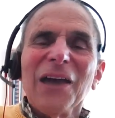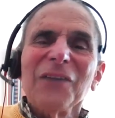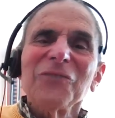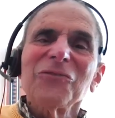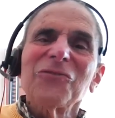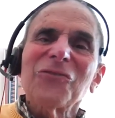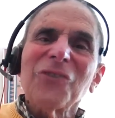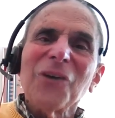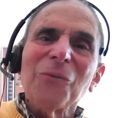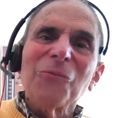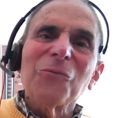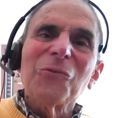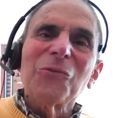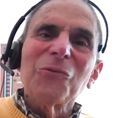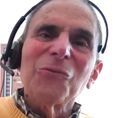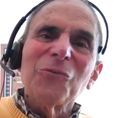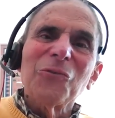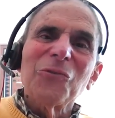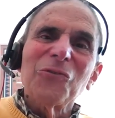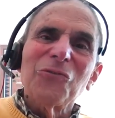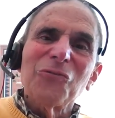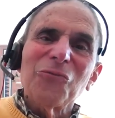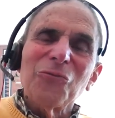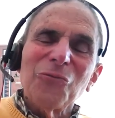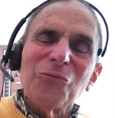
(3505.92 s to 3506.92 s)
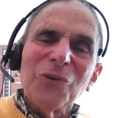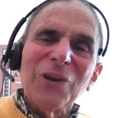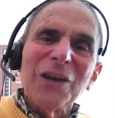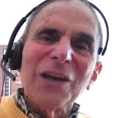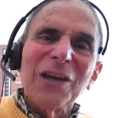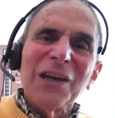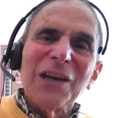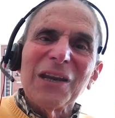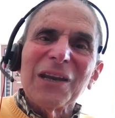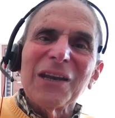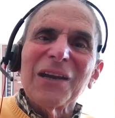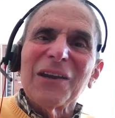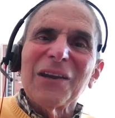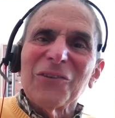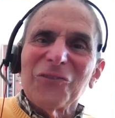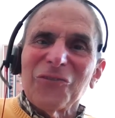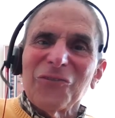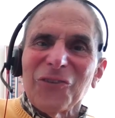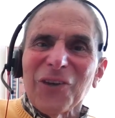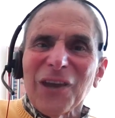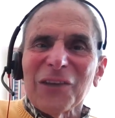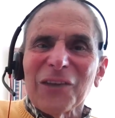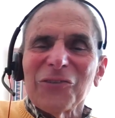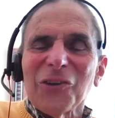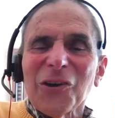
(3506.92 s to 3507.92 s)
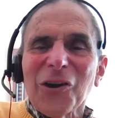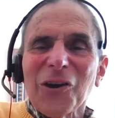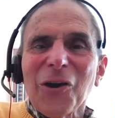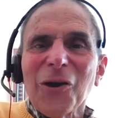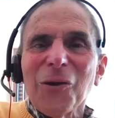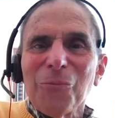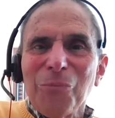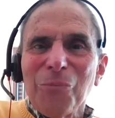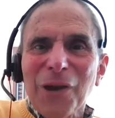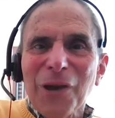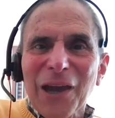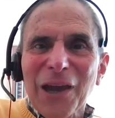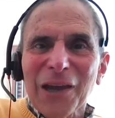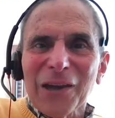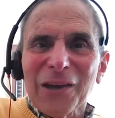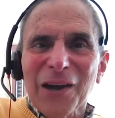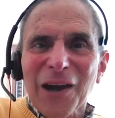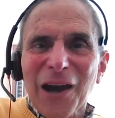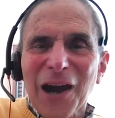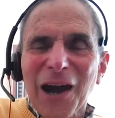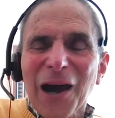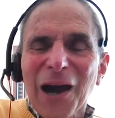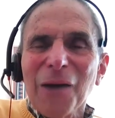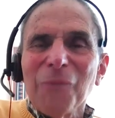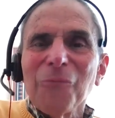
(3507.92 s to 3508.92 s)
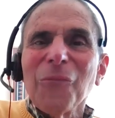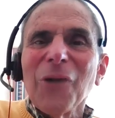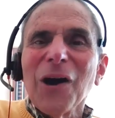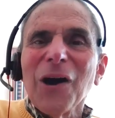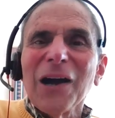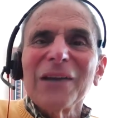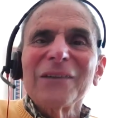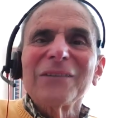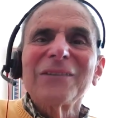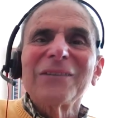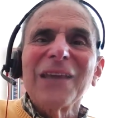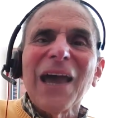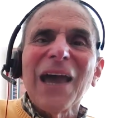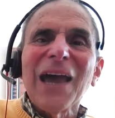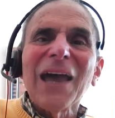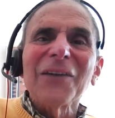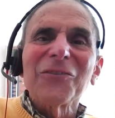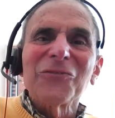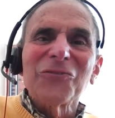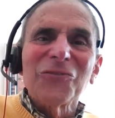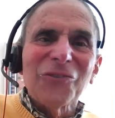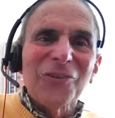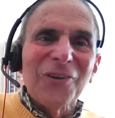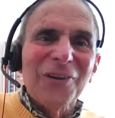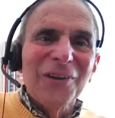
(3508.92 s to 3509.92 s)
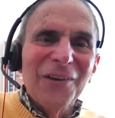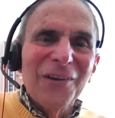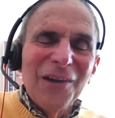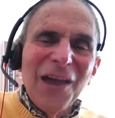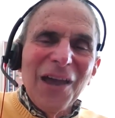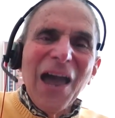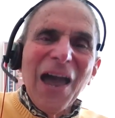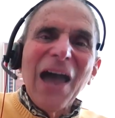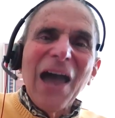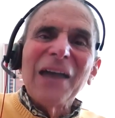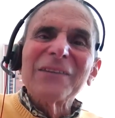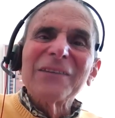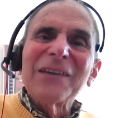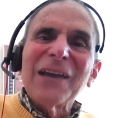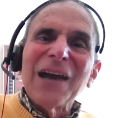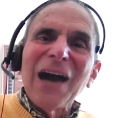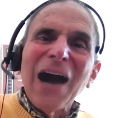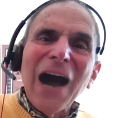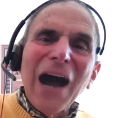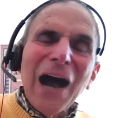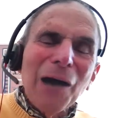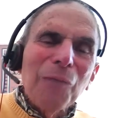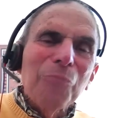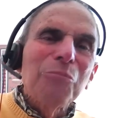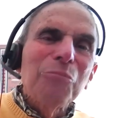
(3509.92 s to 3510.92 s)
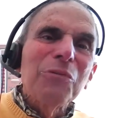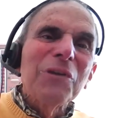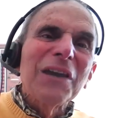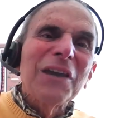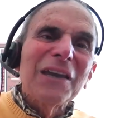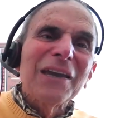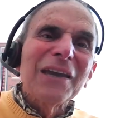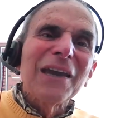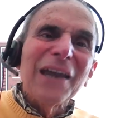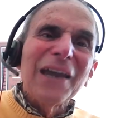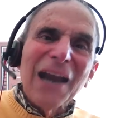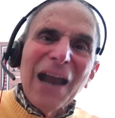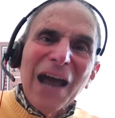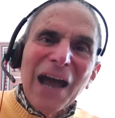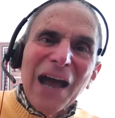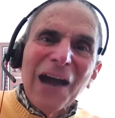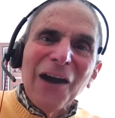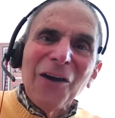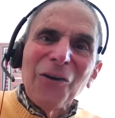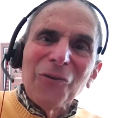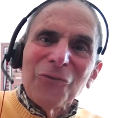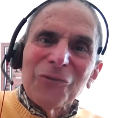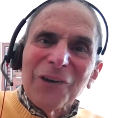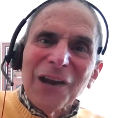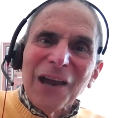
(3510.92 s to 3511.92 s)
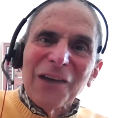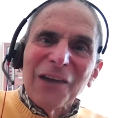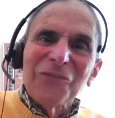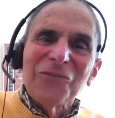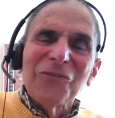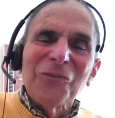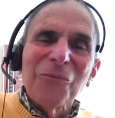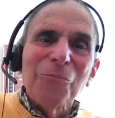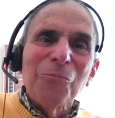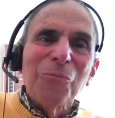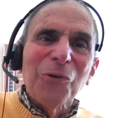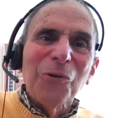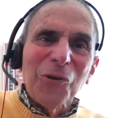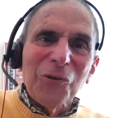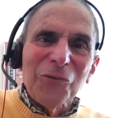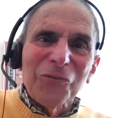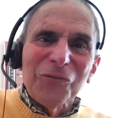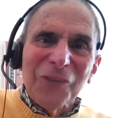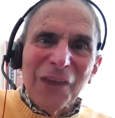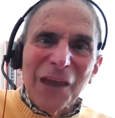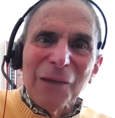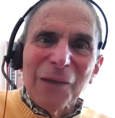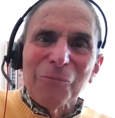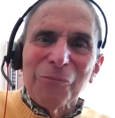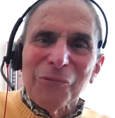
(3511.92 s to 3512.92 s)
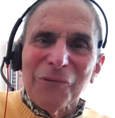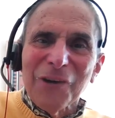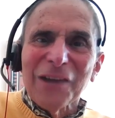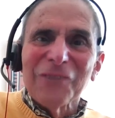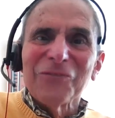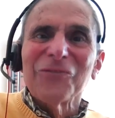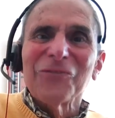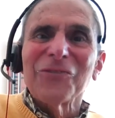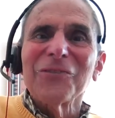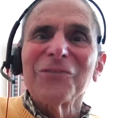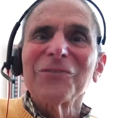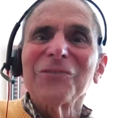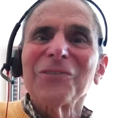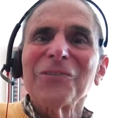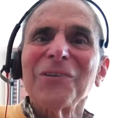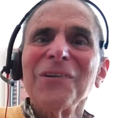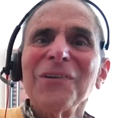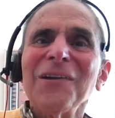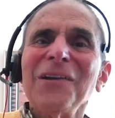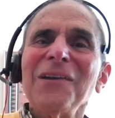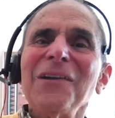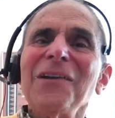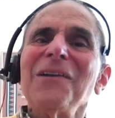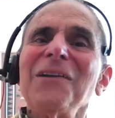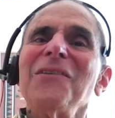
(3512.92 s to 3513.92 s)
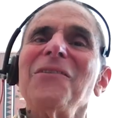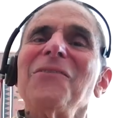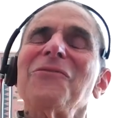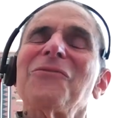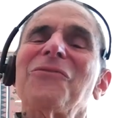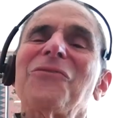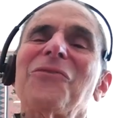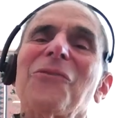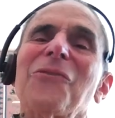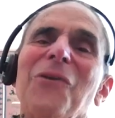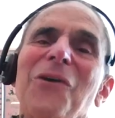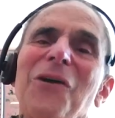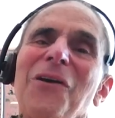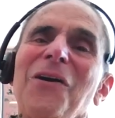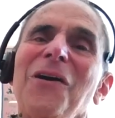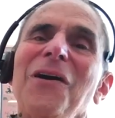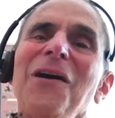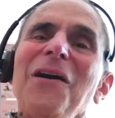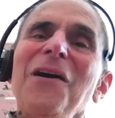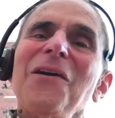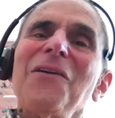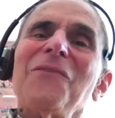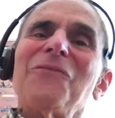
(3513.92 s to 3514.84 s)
and someone was reading Gazeta Kopeka on my desk and copying it out as a birthday present for